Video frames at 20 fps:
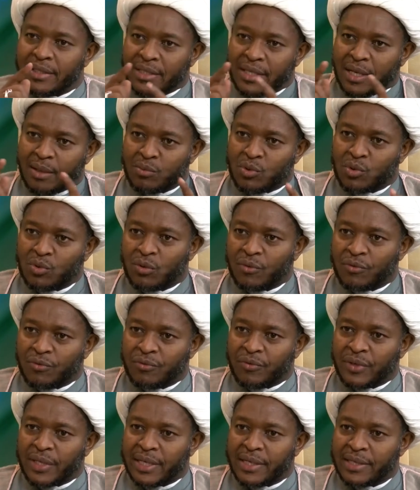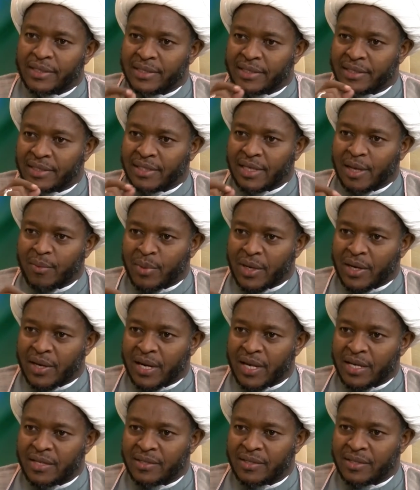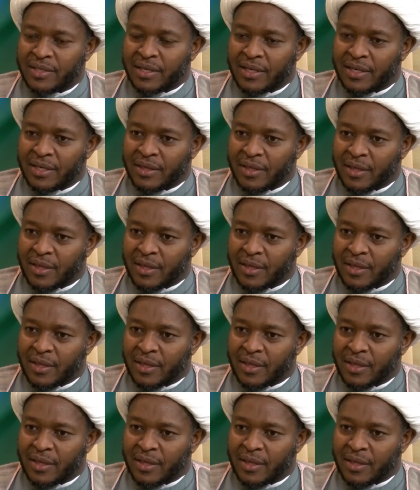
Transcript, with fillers: terms of summarizing